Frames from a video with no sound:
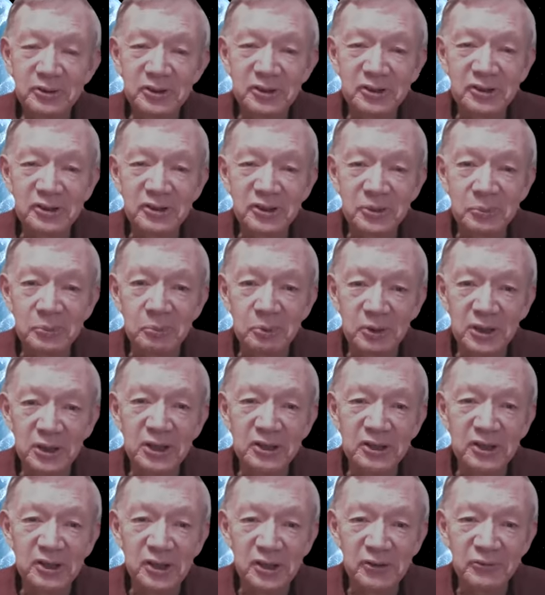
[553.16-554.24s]
completed
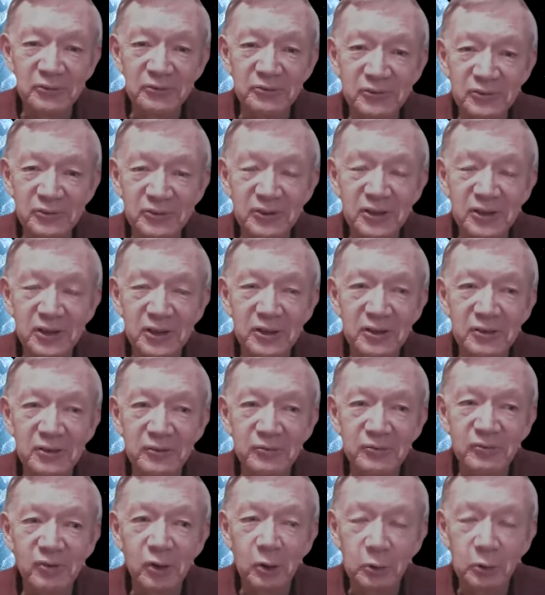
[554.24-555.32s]
enough
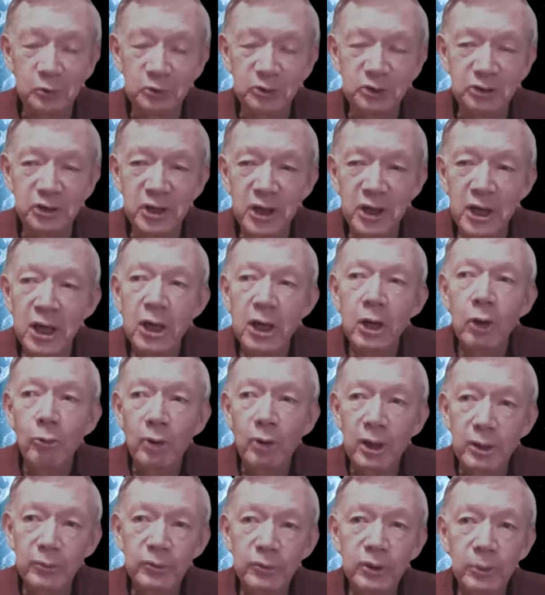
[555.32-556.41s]
votes.
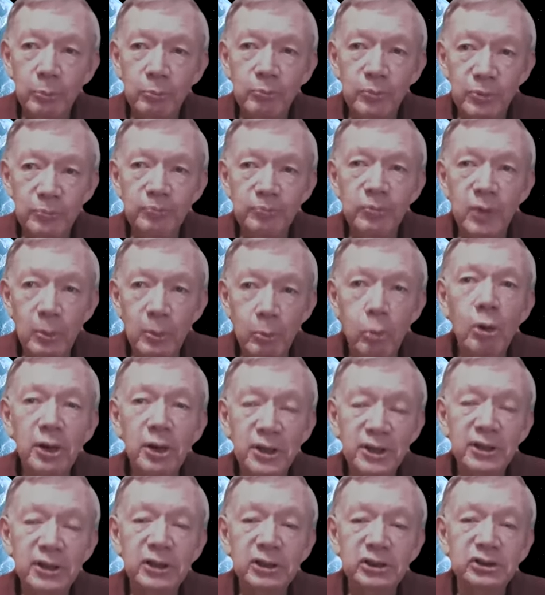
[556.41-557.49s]
Well, the point
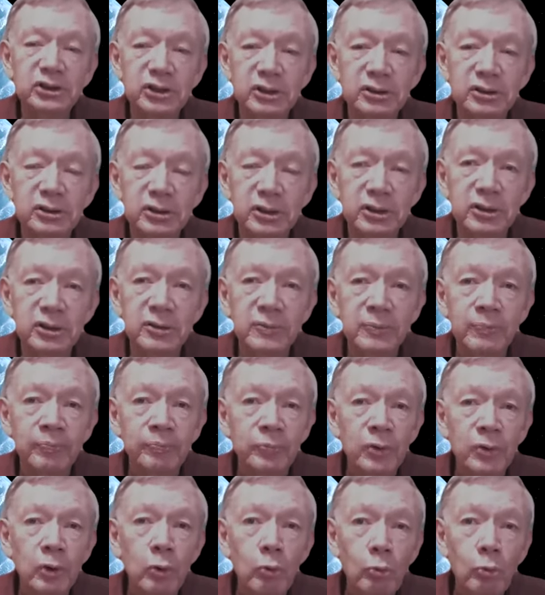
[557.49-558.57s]
is that
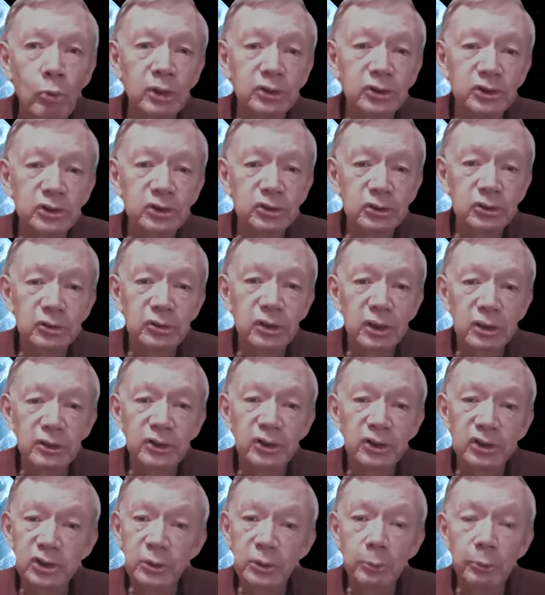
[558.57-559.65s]
once the
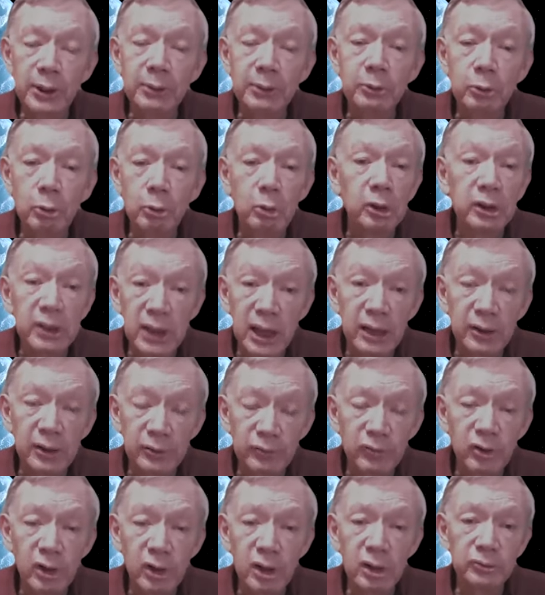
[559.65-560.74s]
Supreme Court got
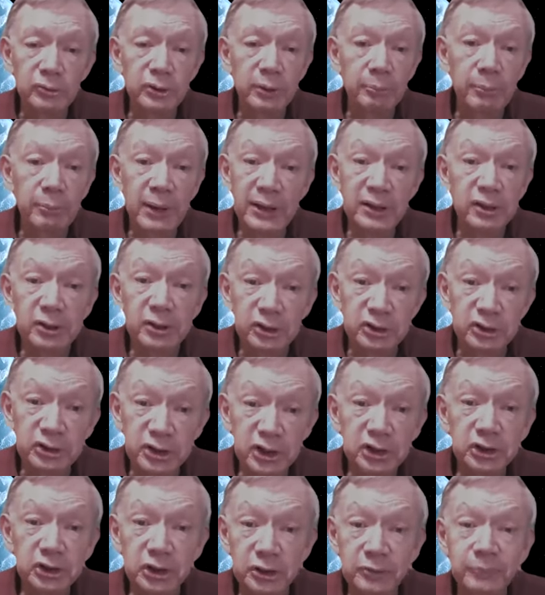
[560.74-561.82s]
involved and made a
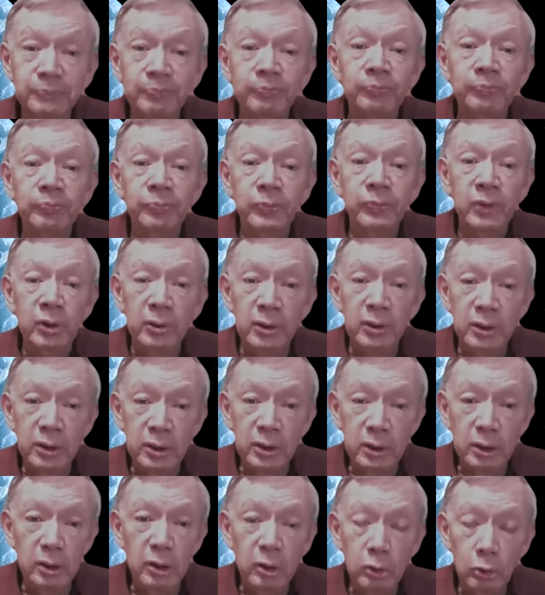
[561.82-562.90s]
decision,
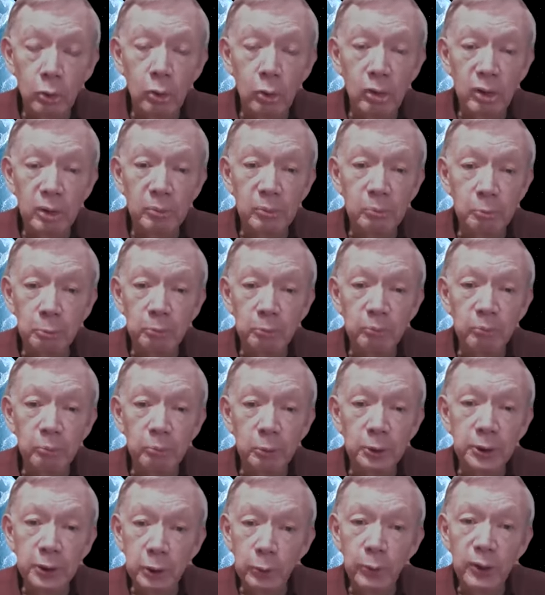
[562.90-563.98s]
Gore
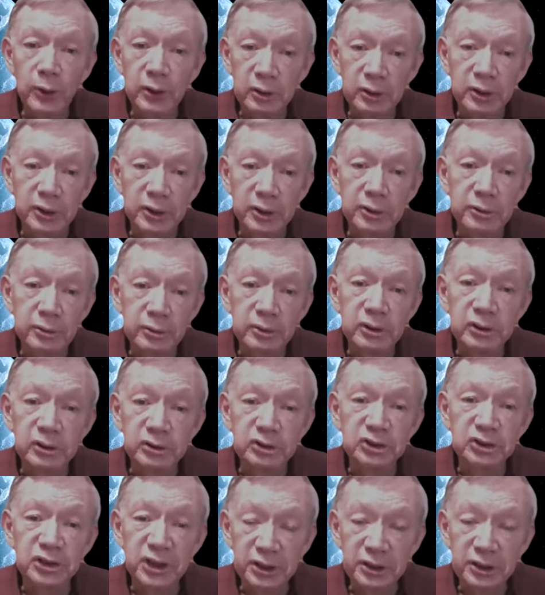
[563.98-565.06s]
pretty quickly
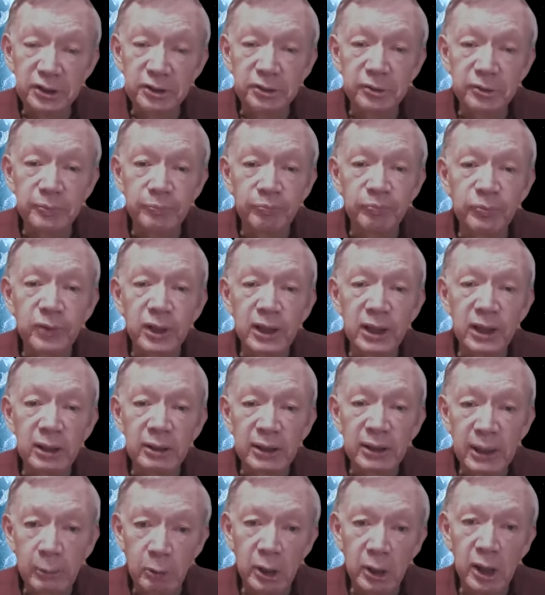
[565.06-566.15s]
conceded, and
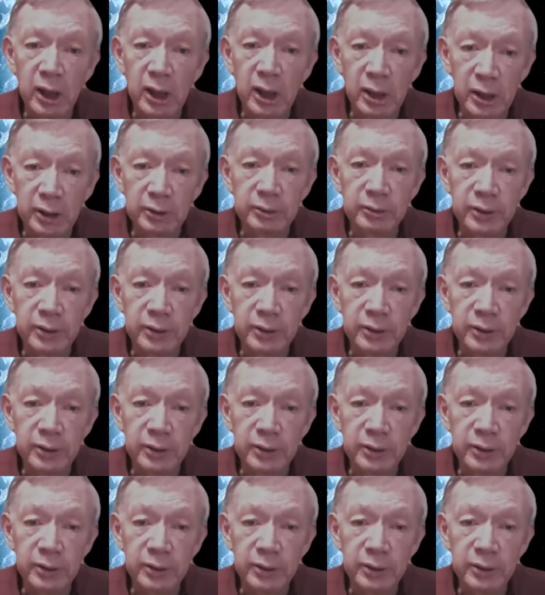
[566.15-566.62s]
they went on.